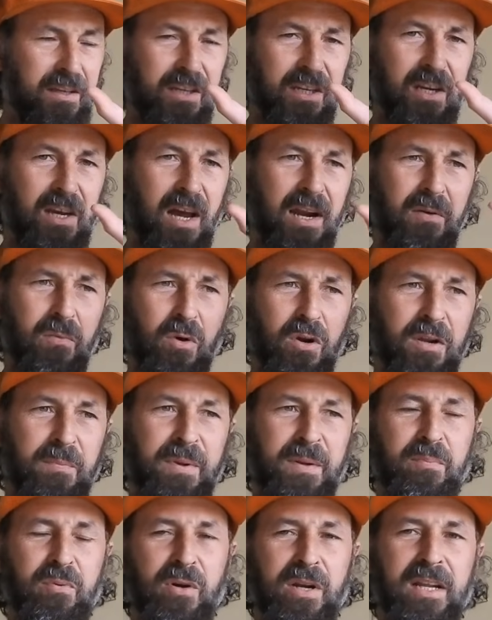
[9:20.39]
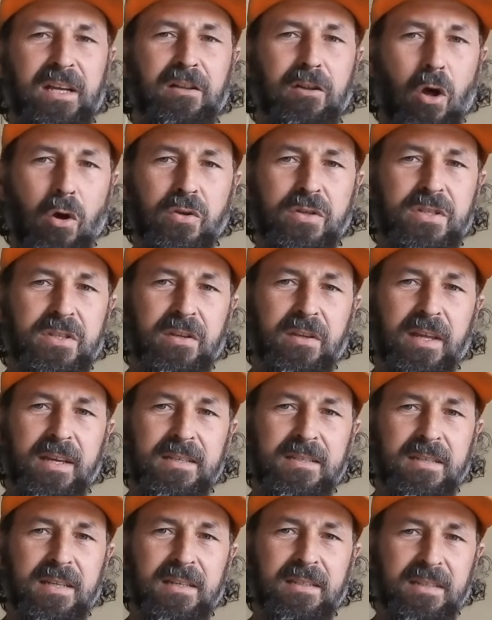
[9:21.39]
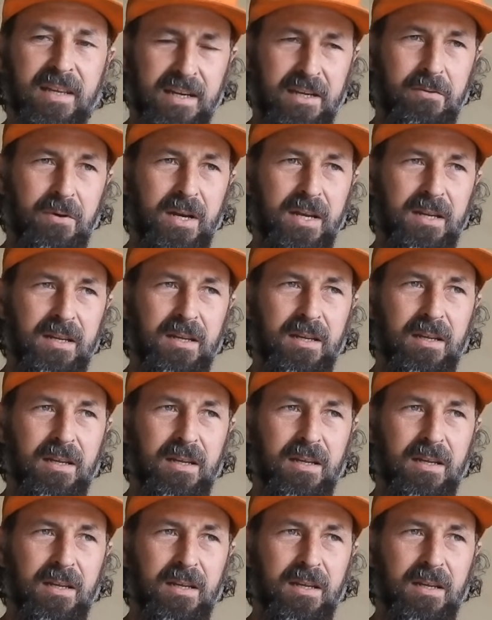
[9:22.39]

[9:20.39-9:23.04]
you're going to want to be pretty close to these things anyway.